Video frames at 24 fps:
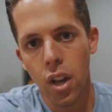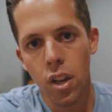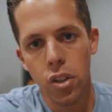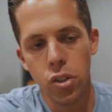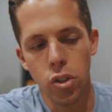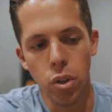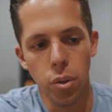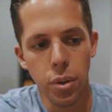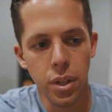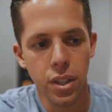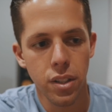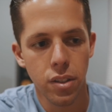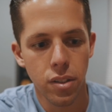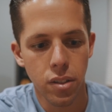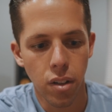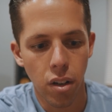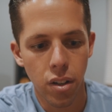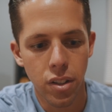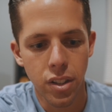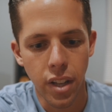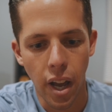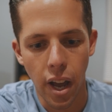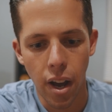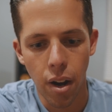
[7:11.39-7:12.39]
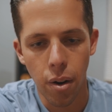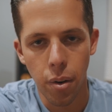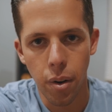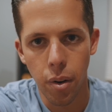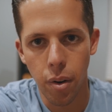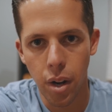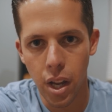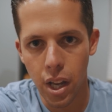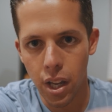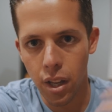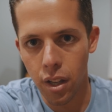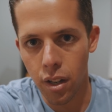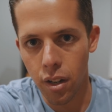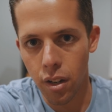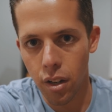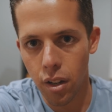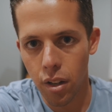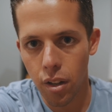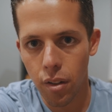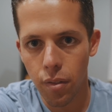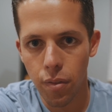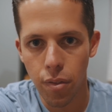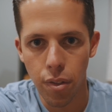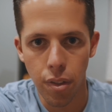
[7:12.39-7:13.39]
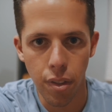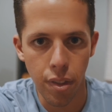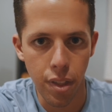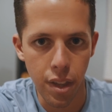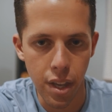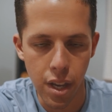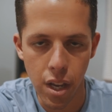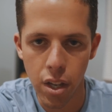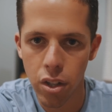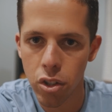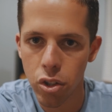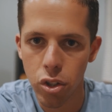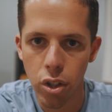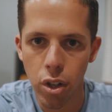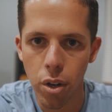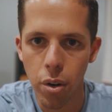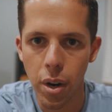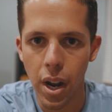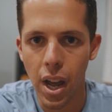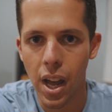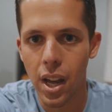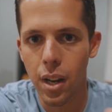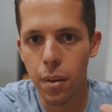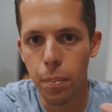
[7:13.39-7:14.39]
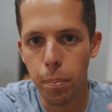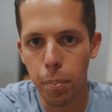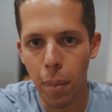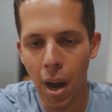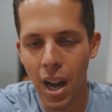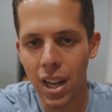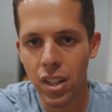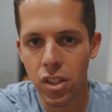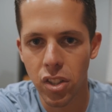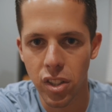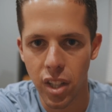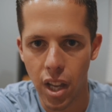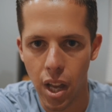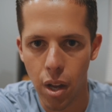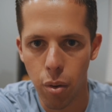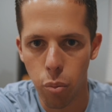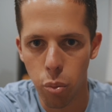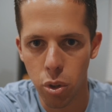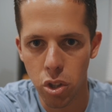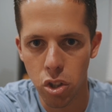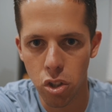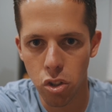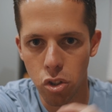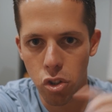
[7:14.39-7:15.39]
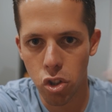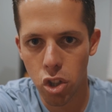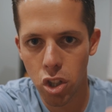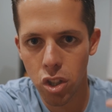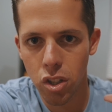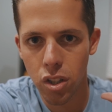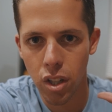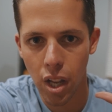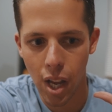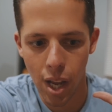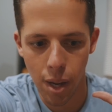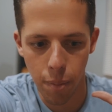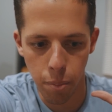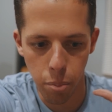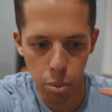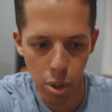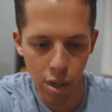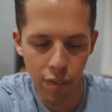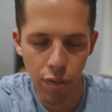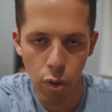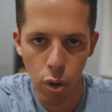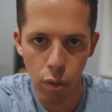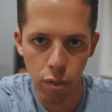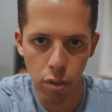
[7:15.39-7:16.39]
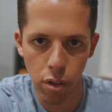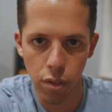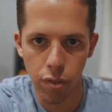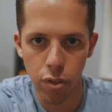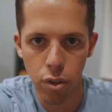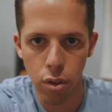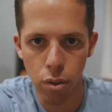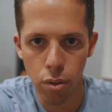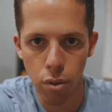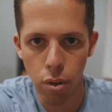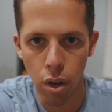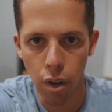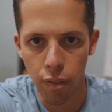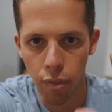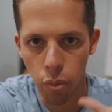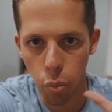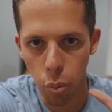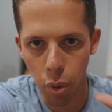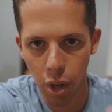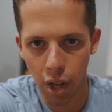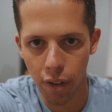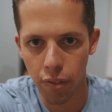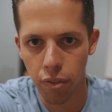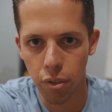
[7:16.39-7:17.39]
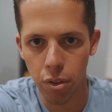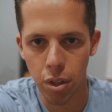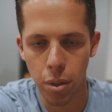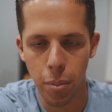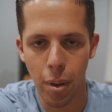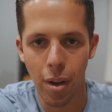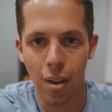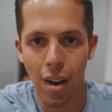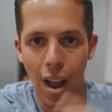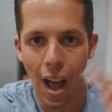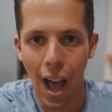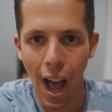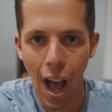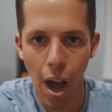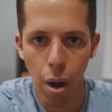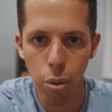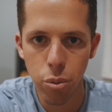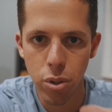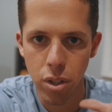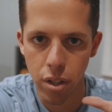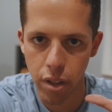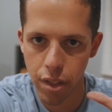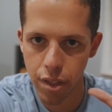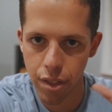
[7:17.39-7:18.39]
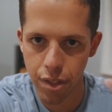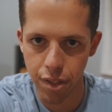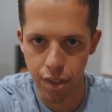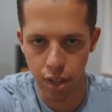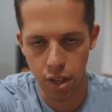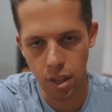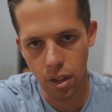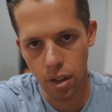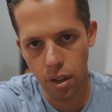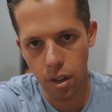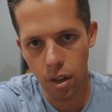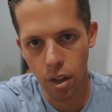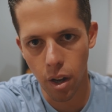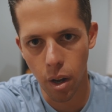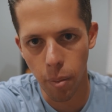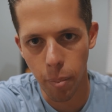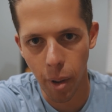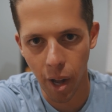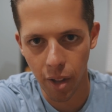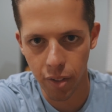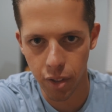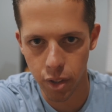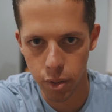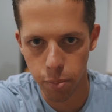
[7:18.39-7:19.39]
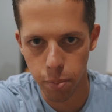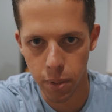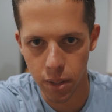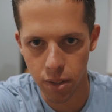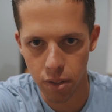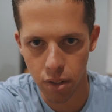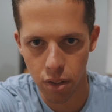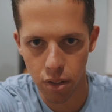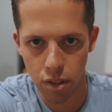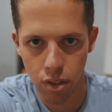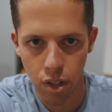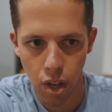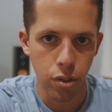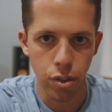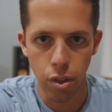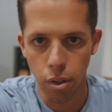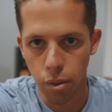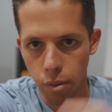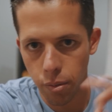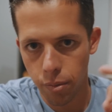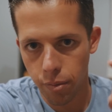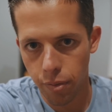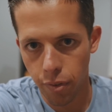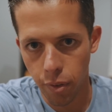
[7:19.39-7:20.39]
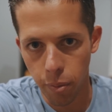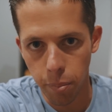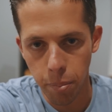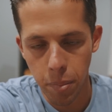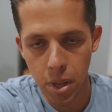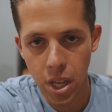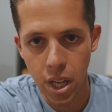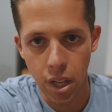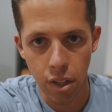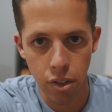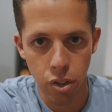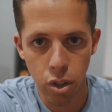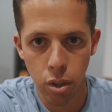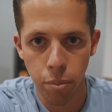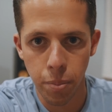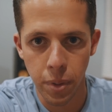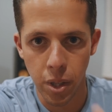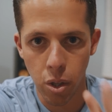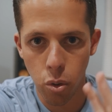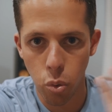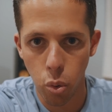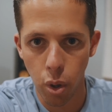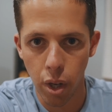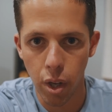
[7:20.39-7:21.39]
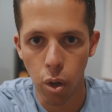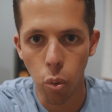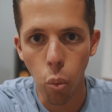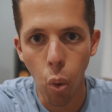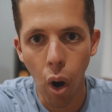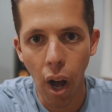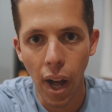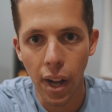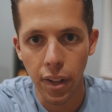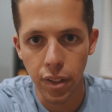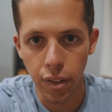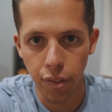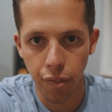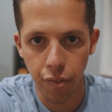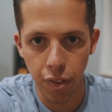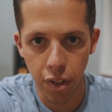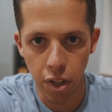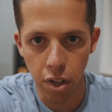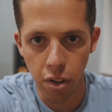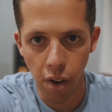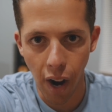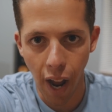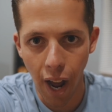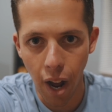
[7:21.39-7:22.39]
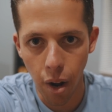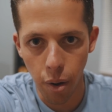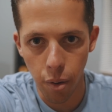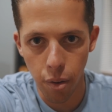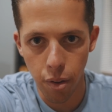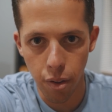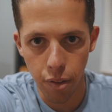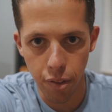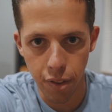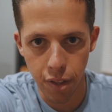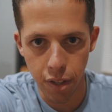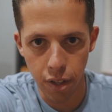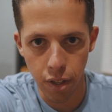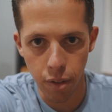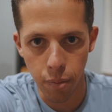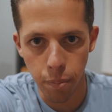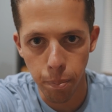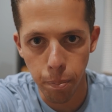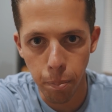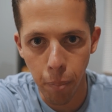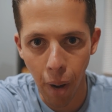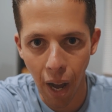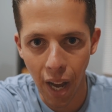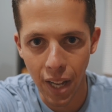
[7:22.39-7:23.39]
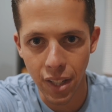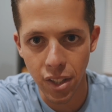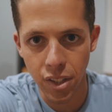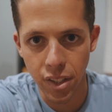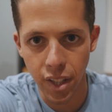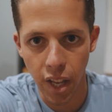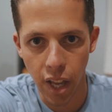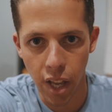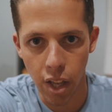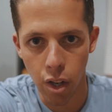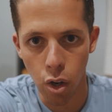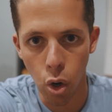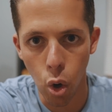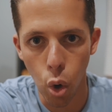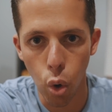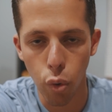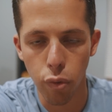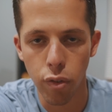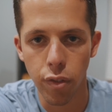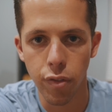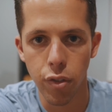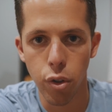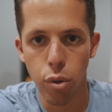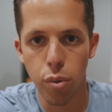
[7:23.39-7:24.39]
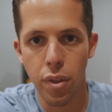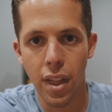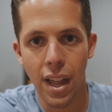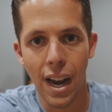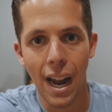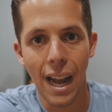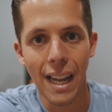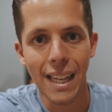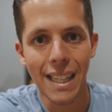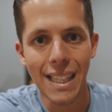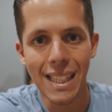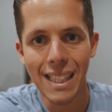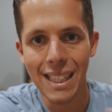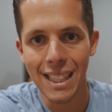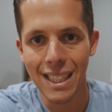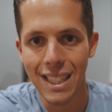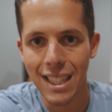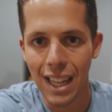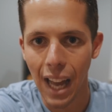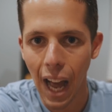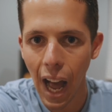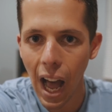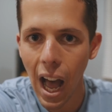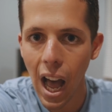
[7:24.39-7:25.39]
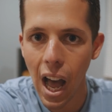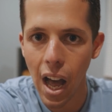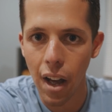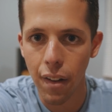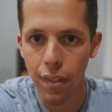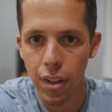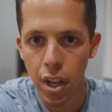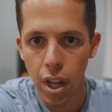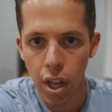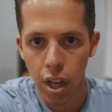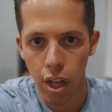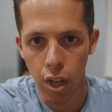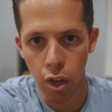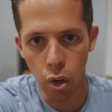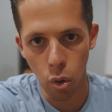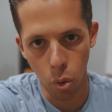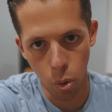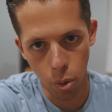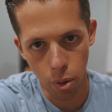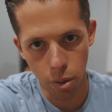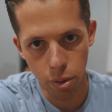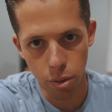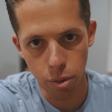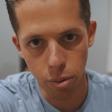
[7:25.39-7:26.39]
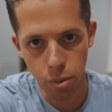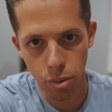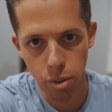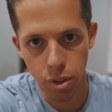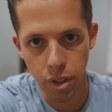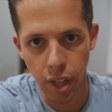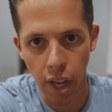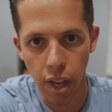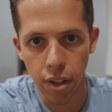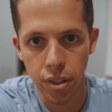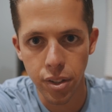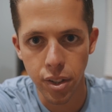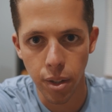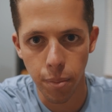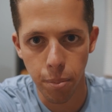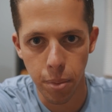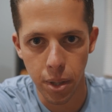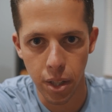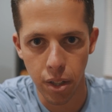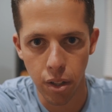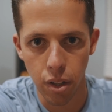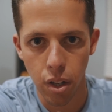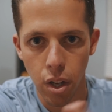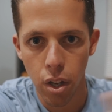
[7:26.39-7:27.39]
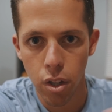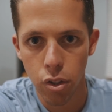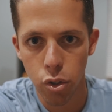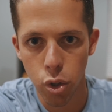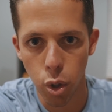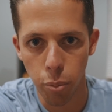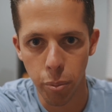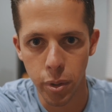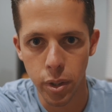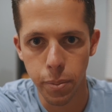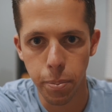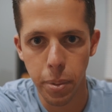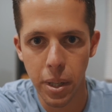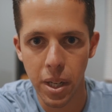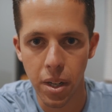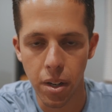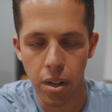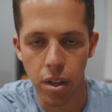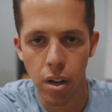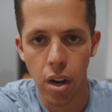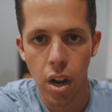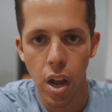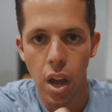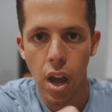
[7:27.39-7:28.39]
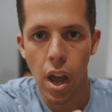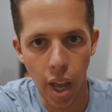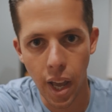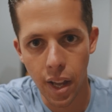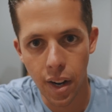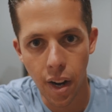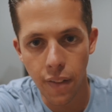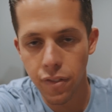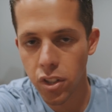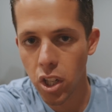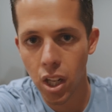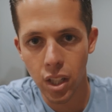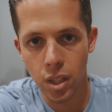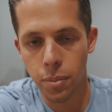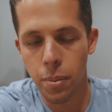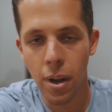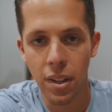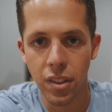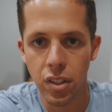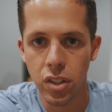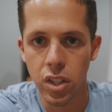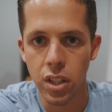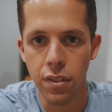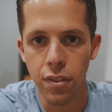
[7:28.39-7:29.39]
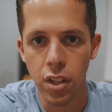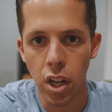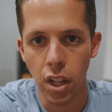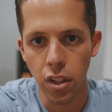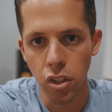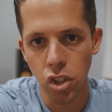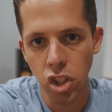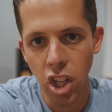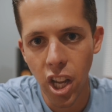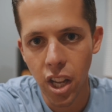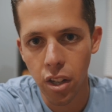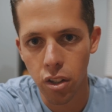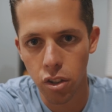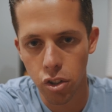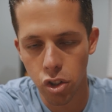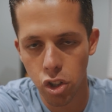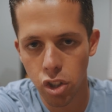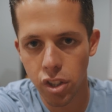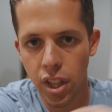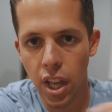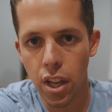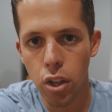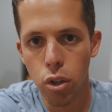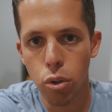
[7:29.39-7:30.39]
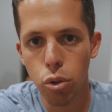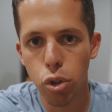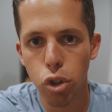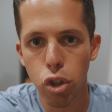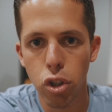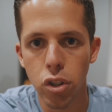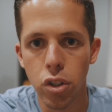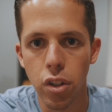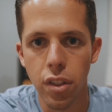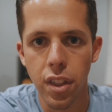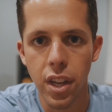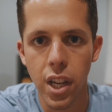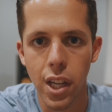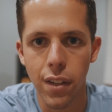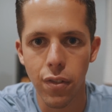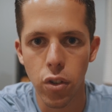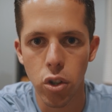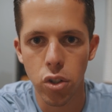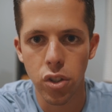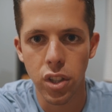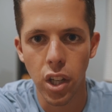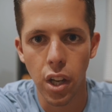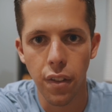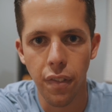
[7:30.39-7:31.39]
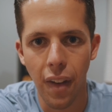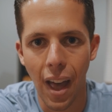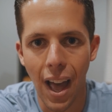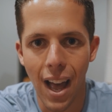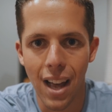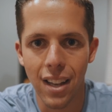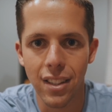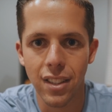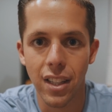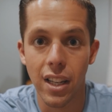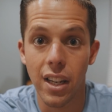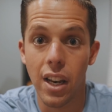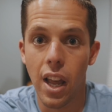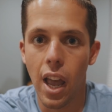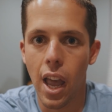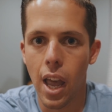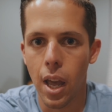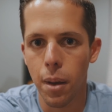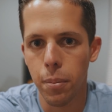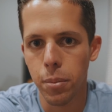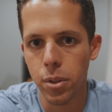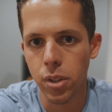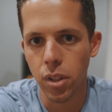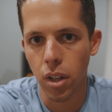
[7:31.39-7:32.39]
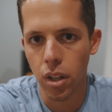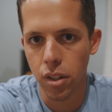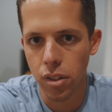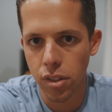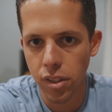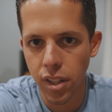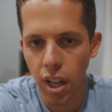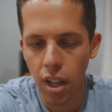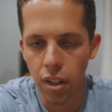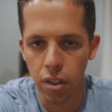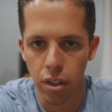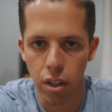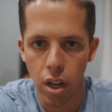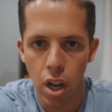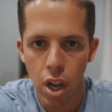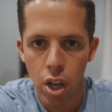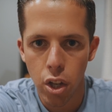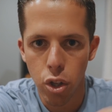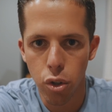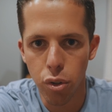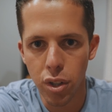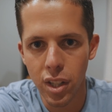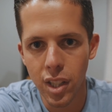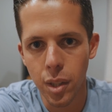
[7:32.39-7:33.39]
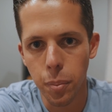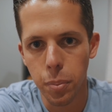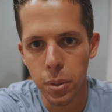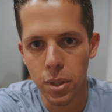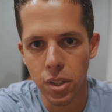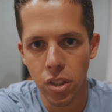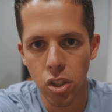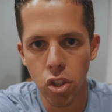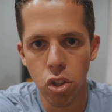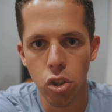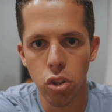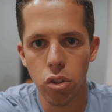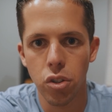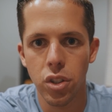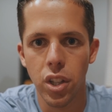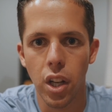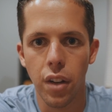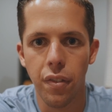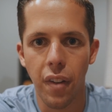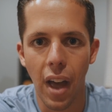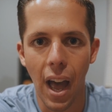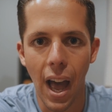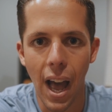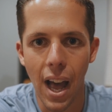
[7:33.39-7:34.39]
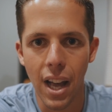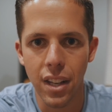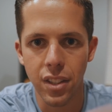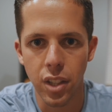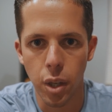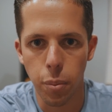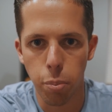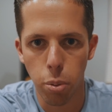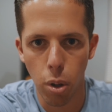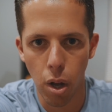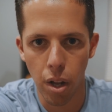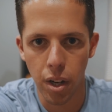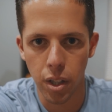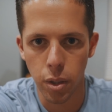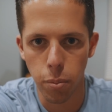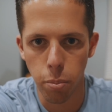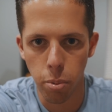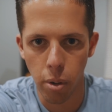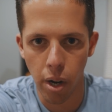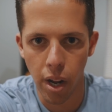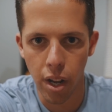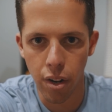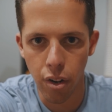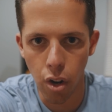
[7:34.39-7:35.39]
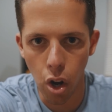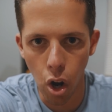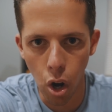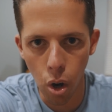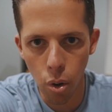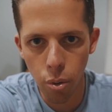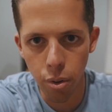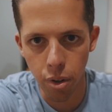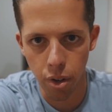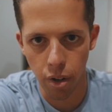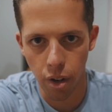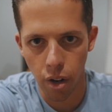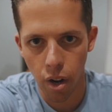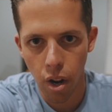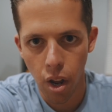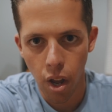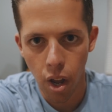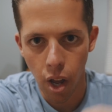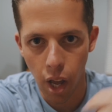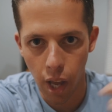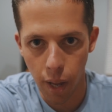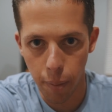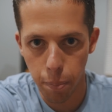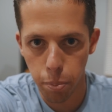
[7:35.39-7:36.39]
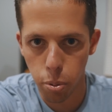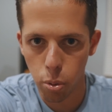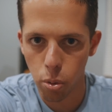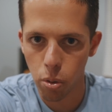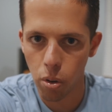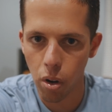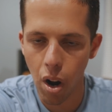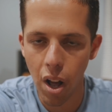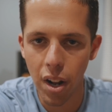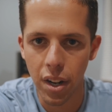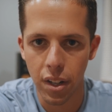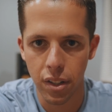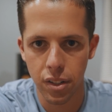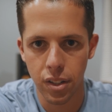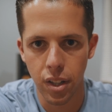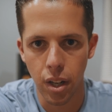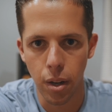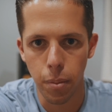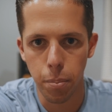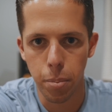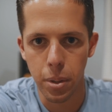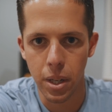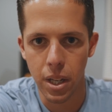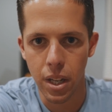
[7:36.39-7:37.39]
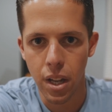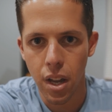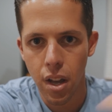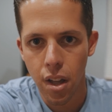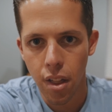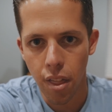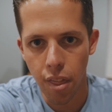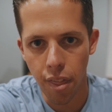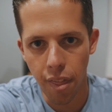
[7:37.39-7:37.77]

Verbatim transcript: So it starts out in the intro and mindset, which is just a brief overview of what I've learned about how to think about this business. So for me, it took me quite a while to figure out the mindset and overview that I needed to have in order to scale something so much bigger. And I've talked about this even on the channel, just that you shouldn't think of yourself as an Amazon seller. You need to position yourself as a product brand owner, a product company.